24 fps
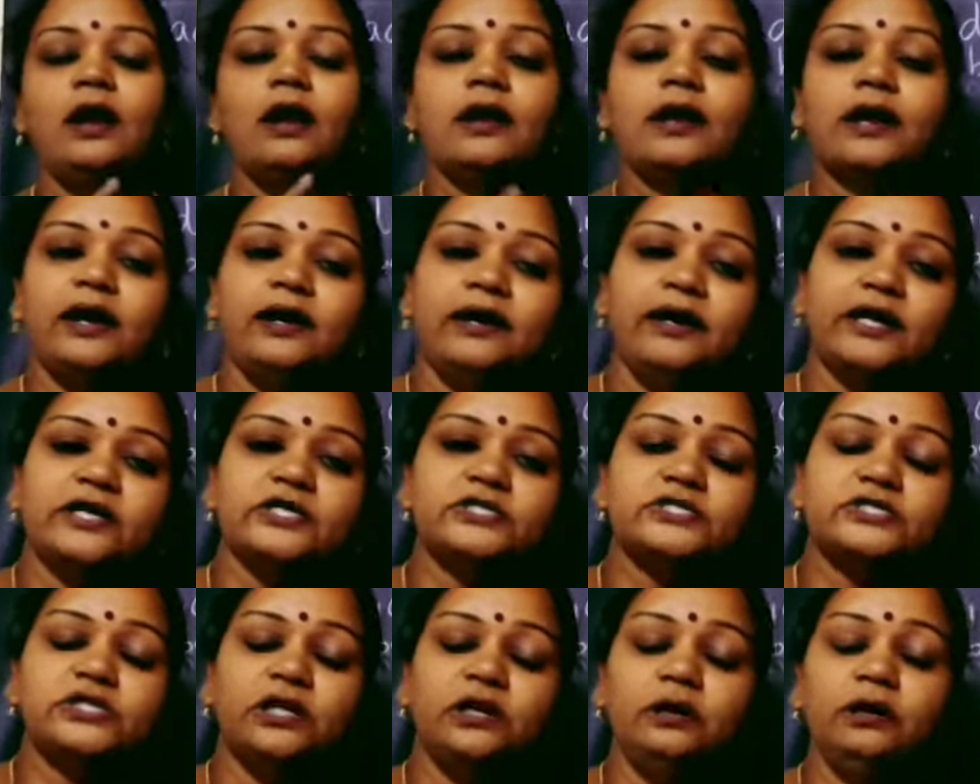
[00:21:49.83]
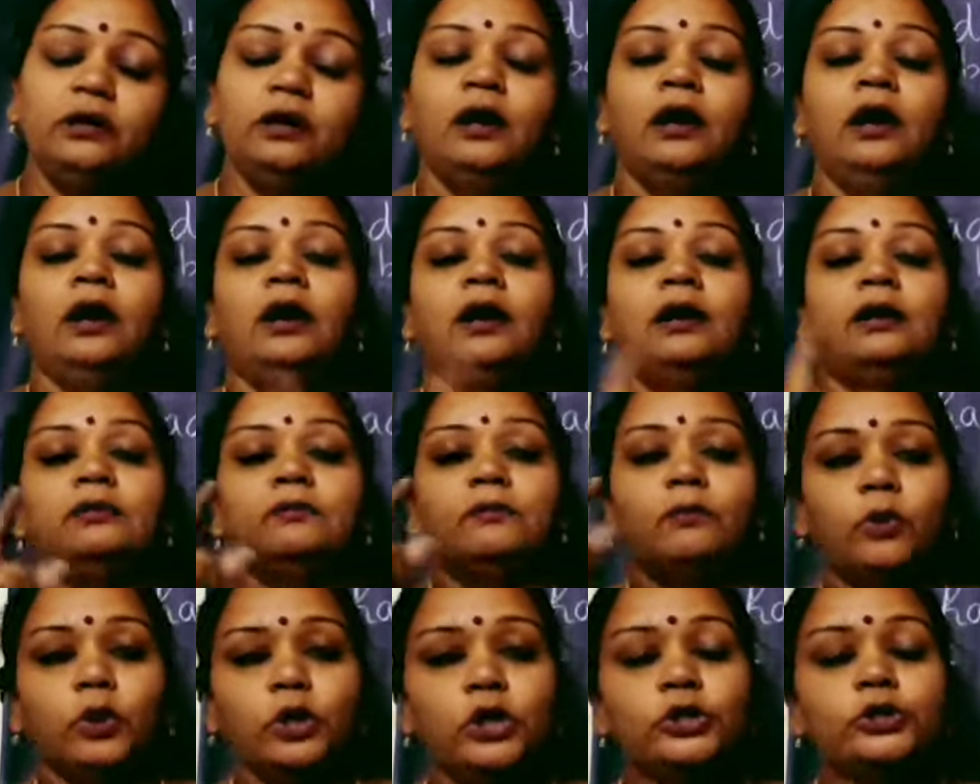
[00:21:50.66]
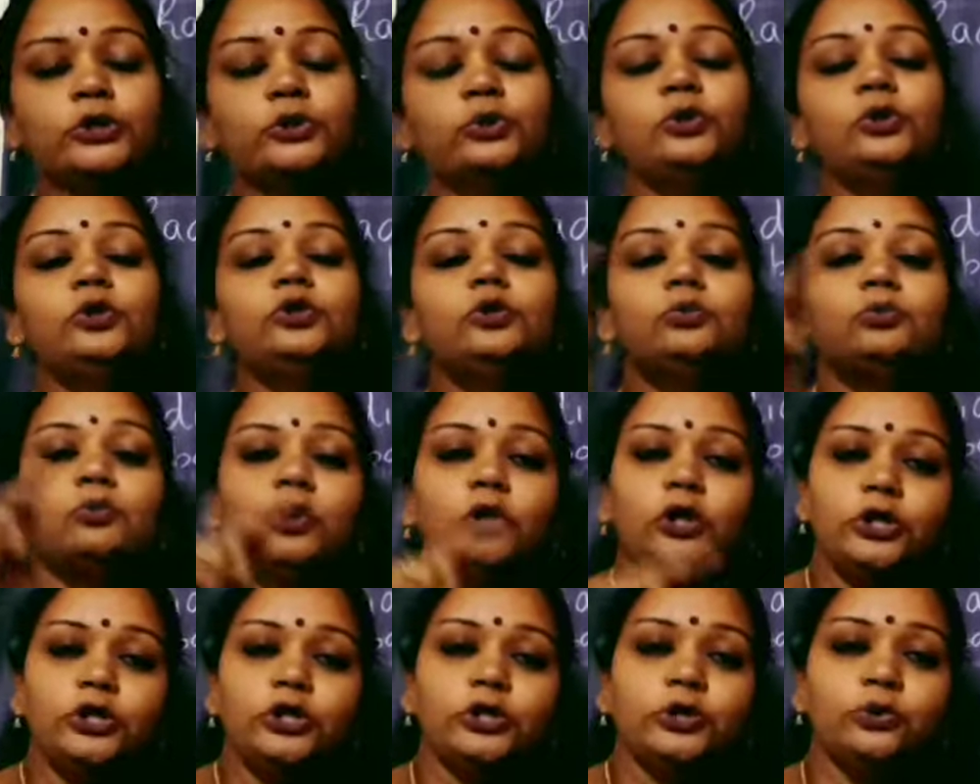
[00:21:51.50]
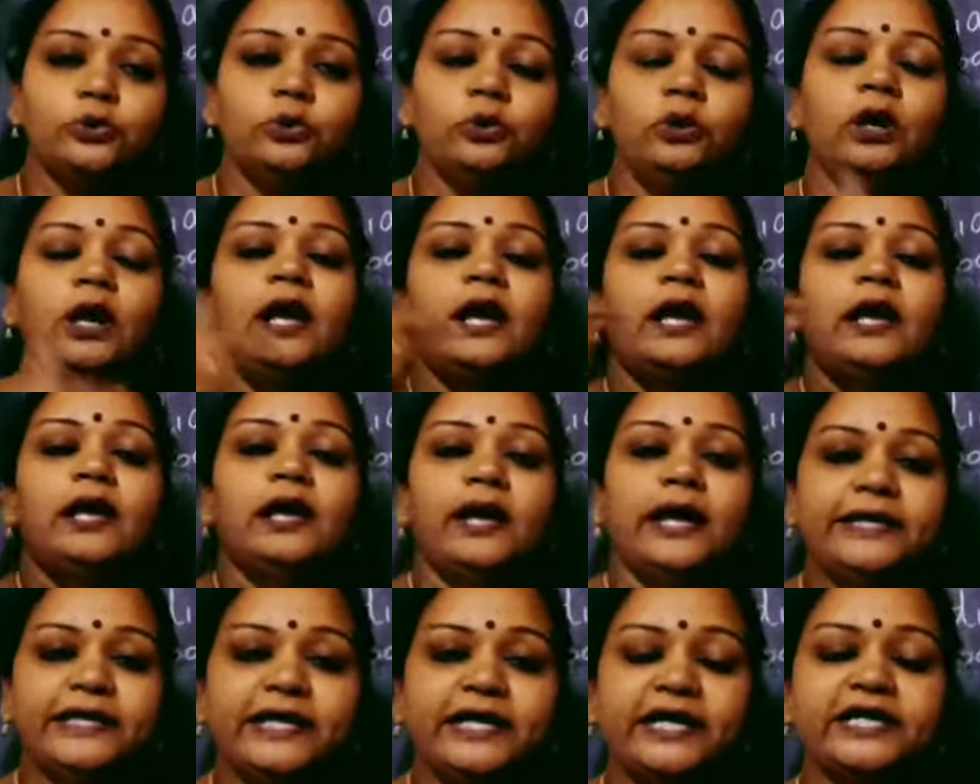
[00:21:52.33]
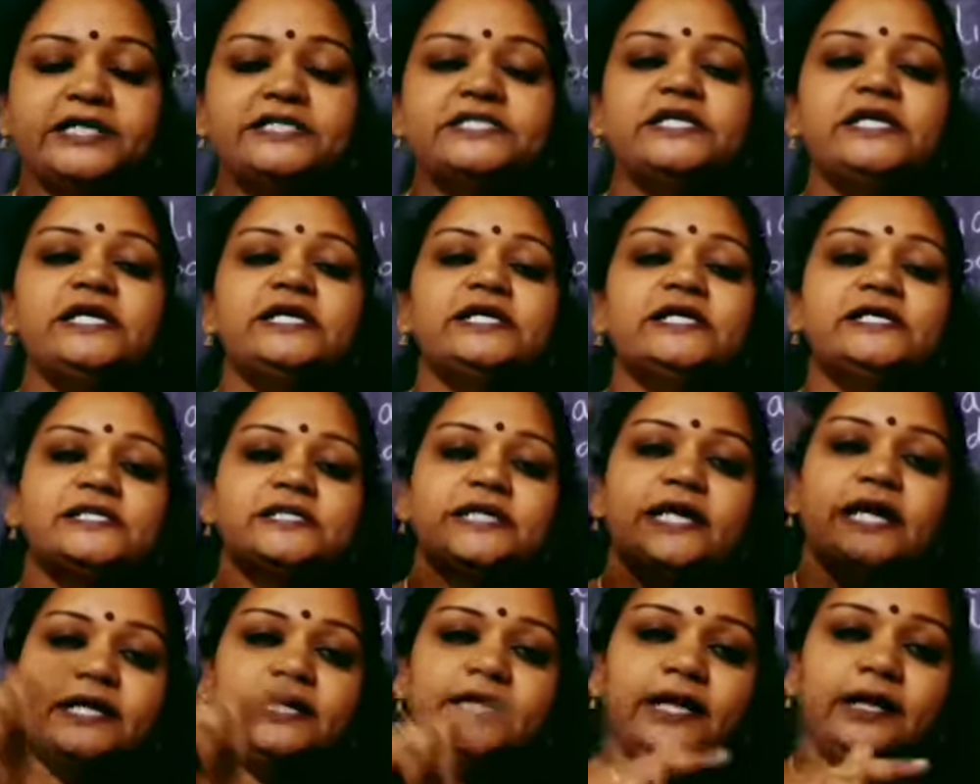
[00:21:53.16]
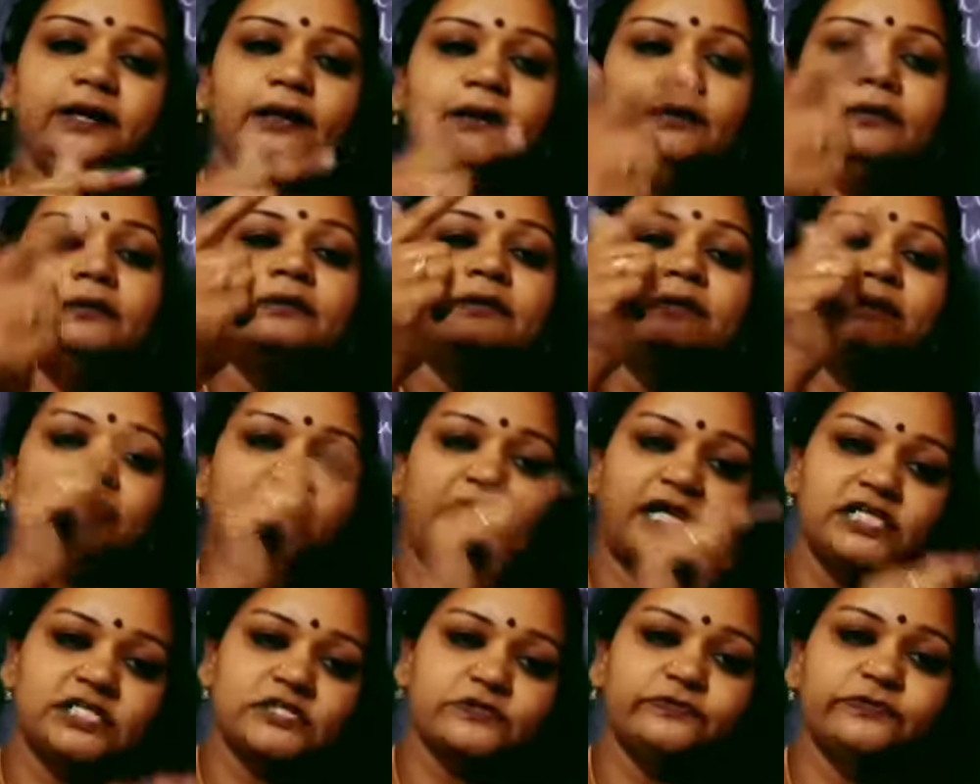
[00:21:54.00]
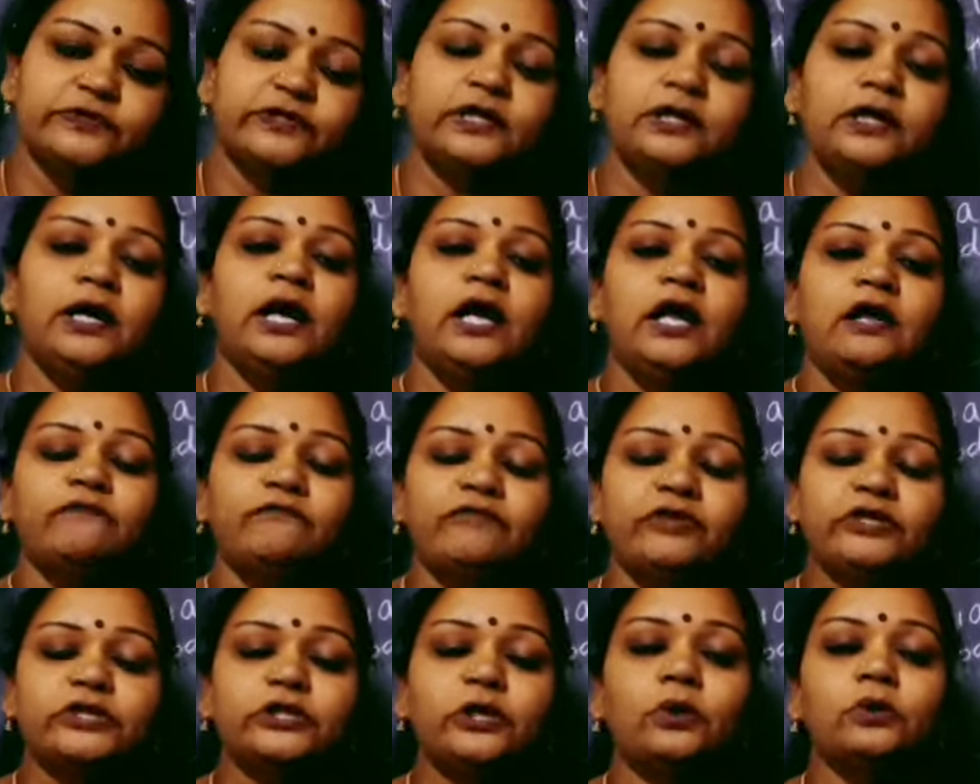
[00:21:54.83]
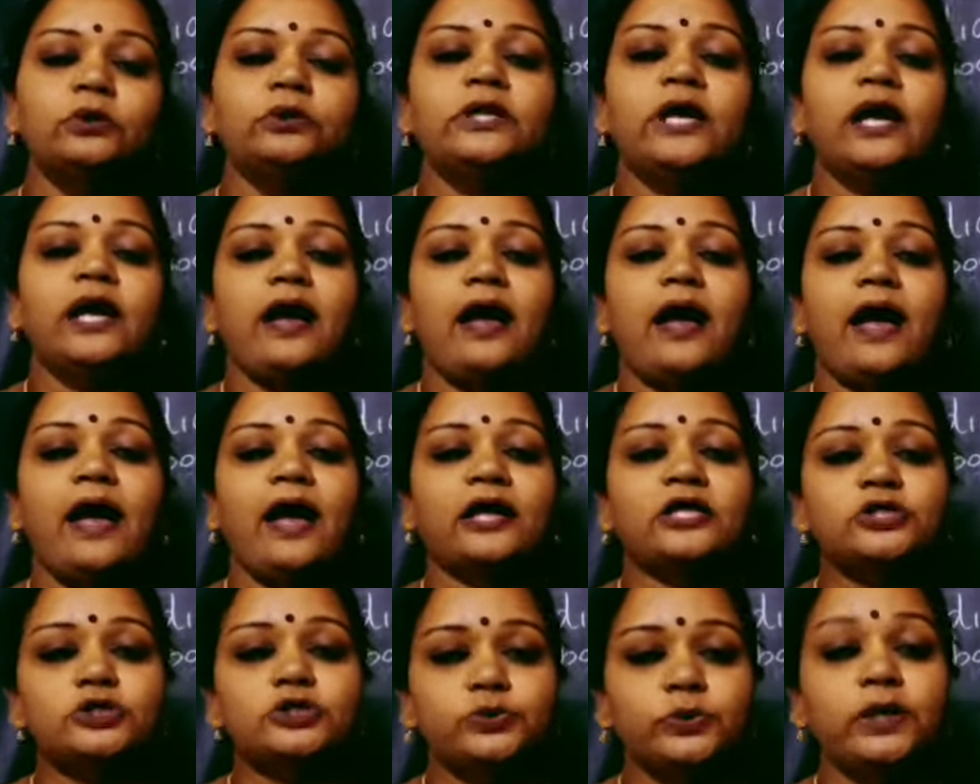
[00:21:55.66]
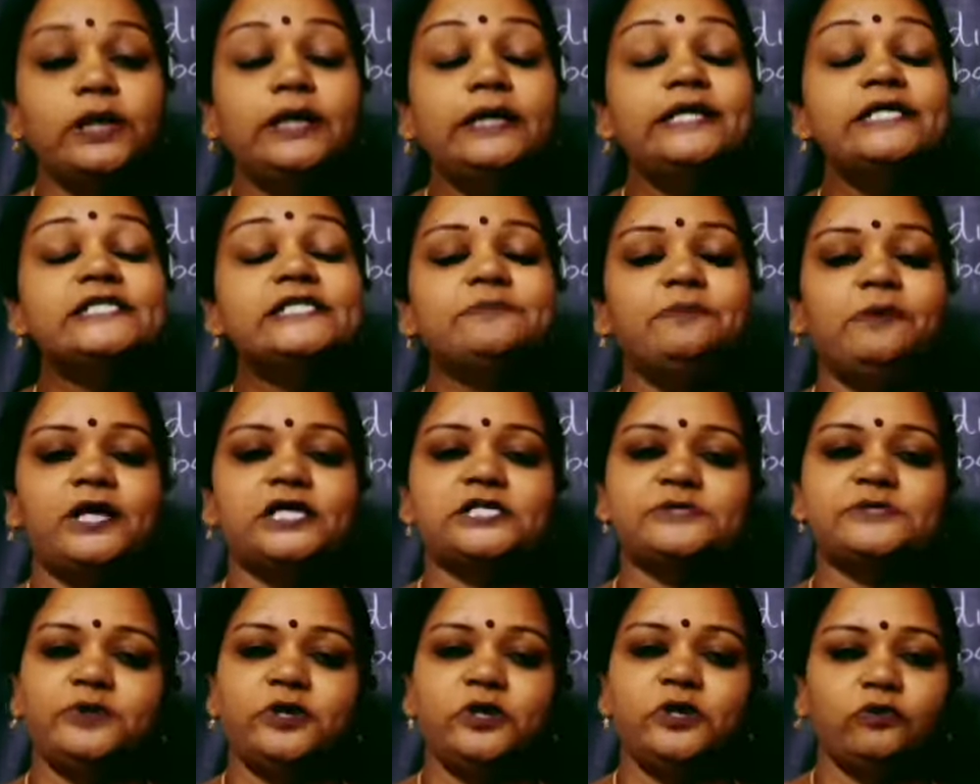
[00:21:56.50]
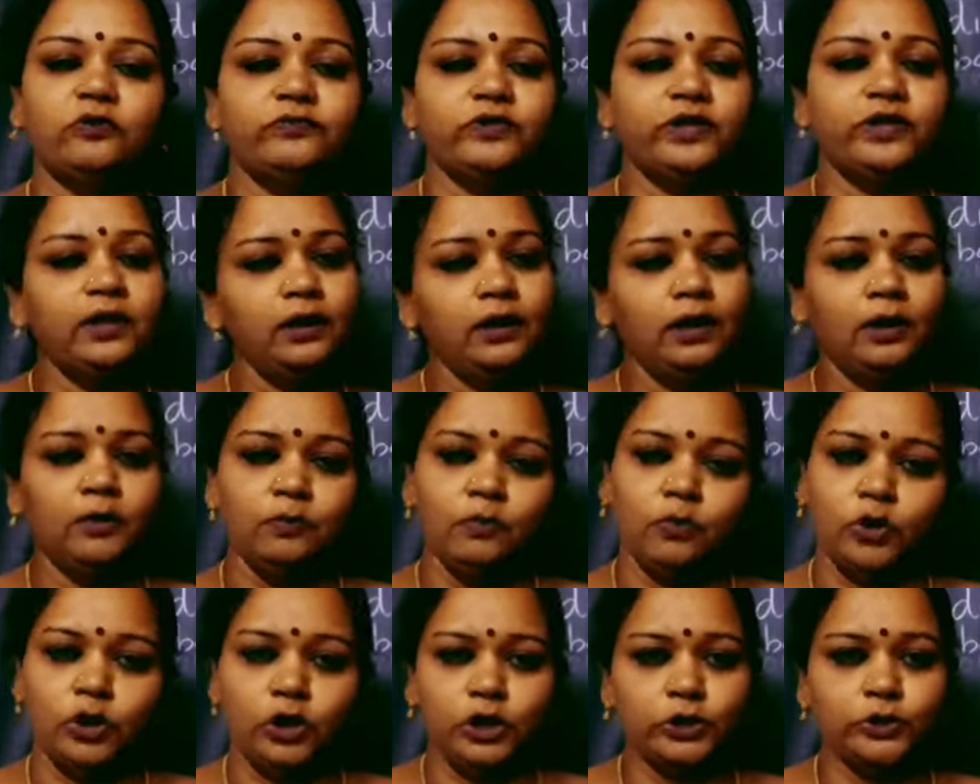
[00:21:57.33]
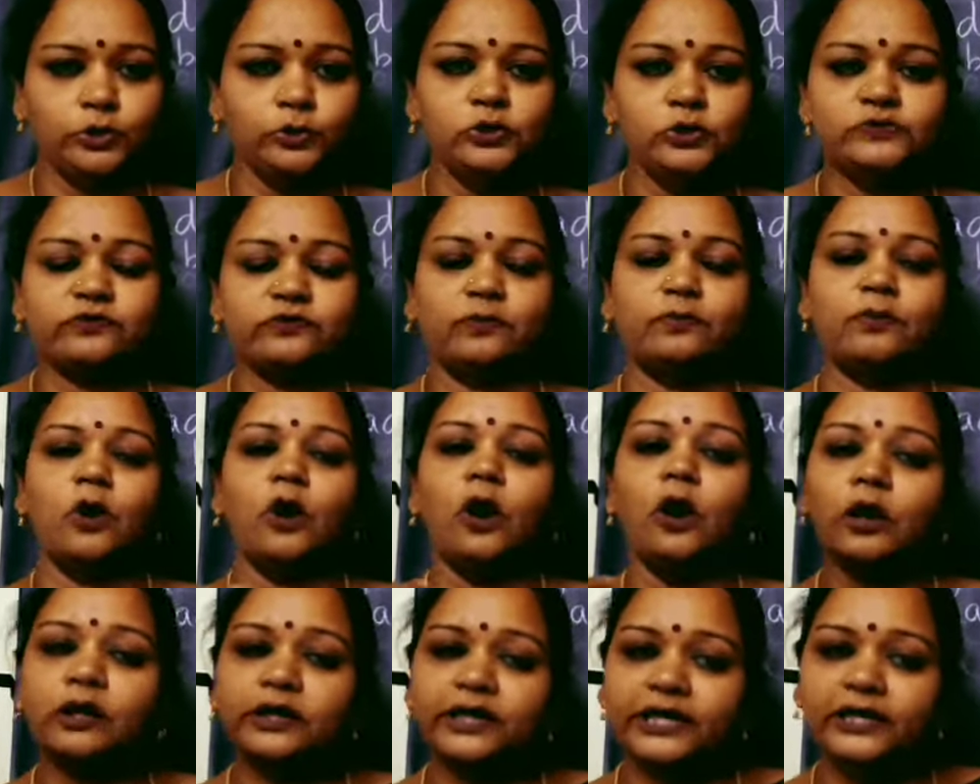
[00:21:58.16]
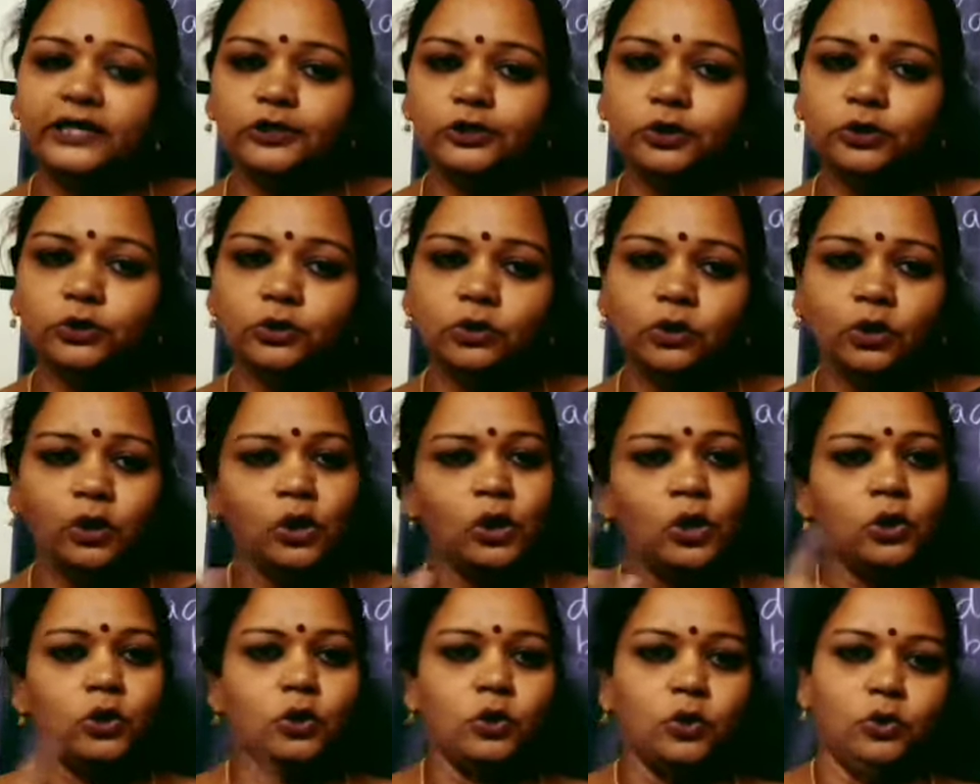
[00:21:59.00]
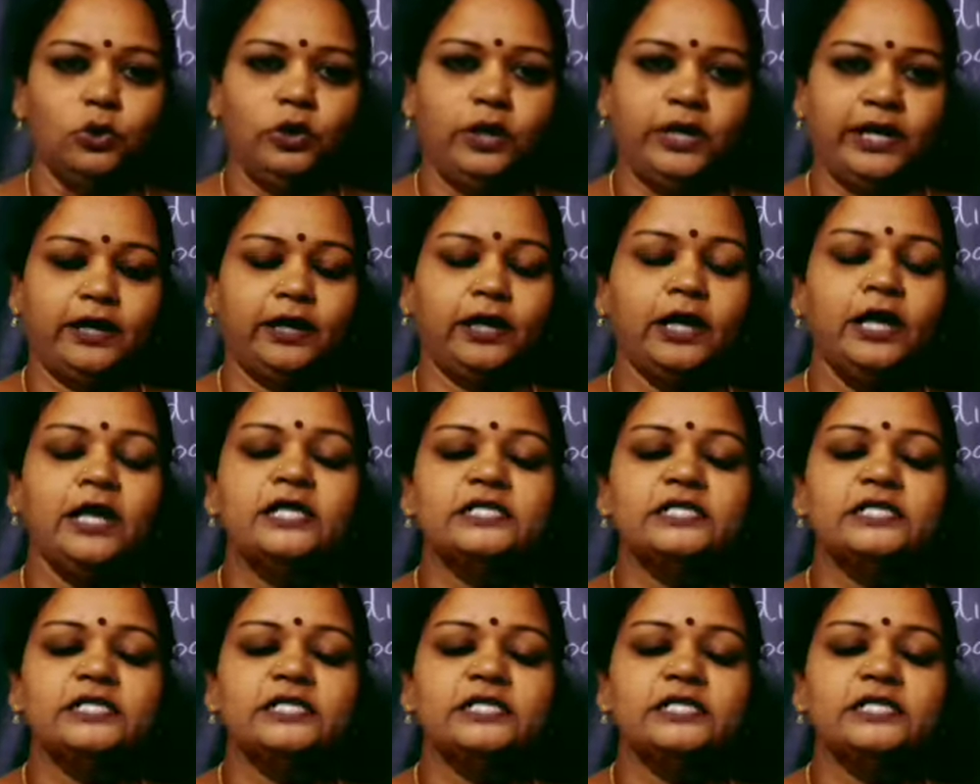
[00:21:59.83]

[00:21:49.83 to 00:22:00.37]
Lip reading: Conduction, molecule to molecule, heat energy is getting transferred without the actual displacement of the molecules from hot end to cold end.